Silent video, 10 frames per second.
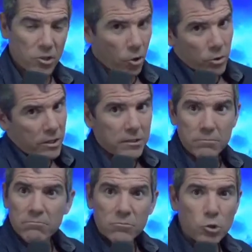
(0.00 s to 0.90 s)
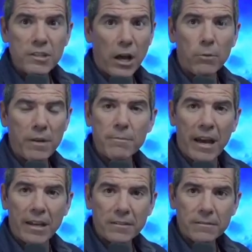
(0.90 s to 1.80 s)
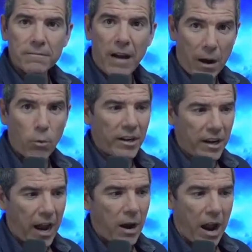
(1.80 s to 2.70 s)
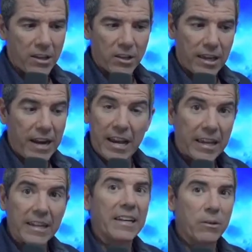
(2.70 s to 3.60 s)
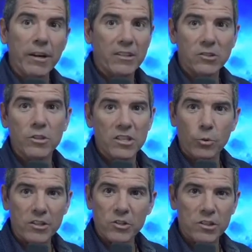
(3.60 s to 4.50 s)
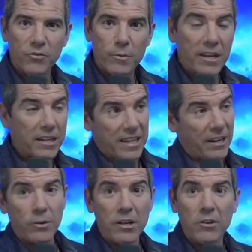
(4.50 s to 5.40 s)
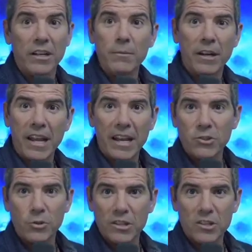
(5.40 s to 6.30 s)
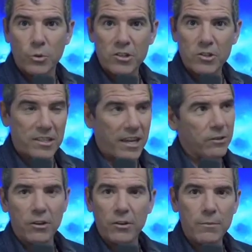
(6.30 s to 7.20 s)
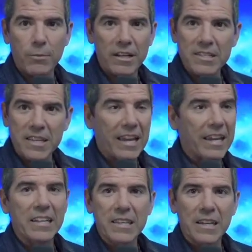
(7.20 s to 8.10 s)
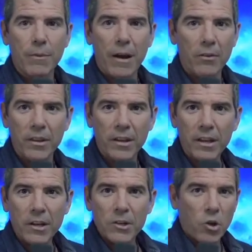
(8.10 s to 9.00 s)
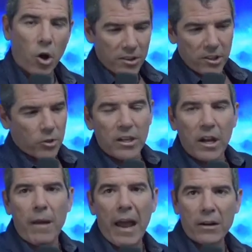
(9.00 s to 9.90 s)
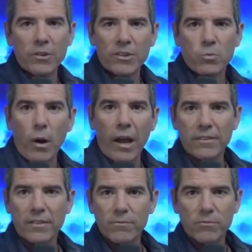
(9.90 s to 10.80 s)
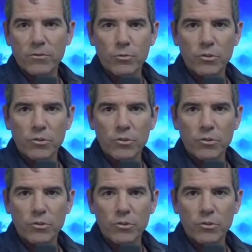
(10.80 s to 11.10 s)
So you tell me, man. Can anyone answer these questions for me? Because I don't hear anybody answering these questions. I don't hear anybody saying anything about. So the only thing you can come back with is what? The